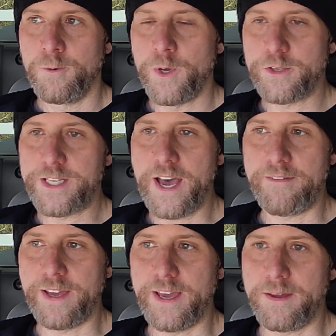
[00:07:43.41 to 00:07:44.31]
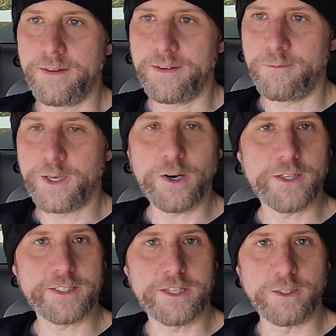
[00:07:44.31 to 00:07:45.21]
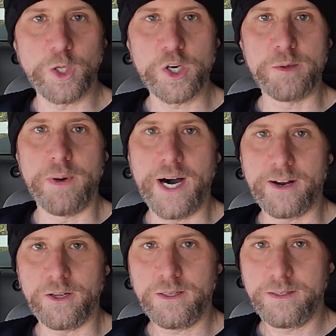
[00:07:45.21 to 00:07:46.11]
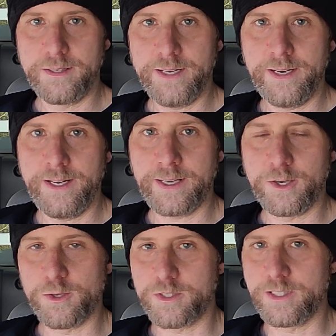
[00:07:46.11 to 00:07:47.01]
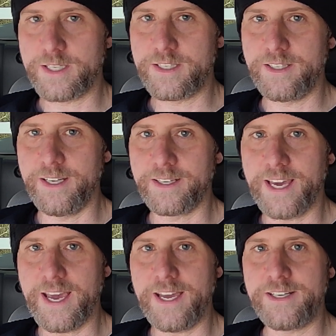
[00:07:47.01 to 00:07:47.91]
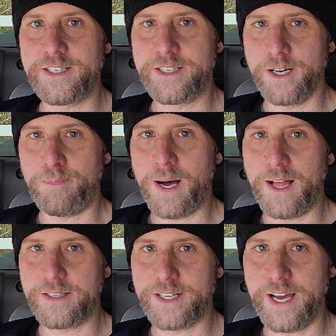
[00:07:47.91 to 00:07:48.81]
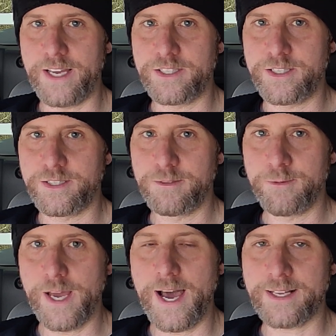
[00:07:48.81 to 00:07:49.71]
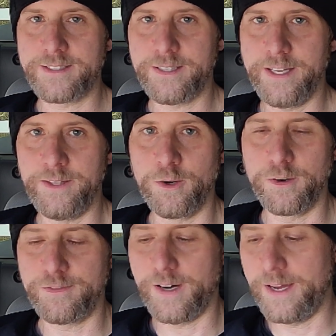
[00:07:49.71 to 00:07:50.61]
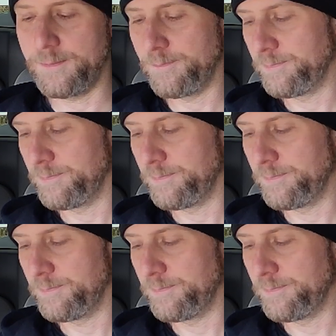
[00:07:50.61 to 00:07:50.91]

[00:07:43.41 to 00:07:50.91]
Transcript: We used to have we called it the LEARN model, and it goes listen, engage, apologize, react, and notify.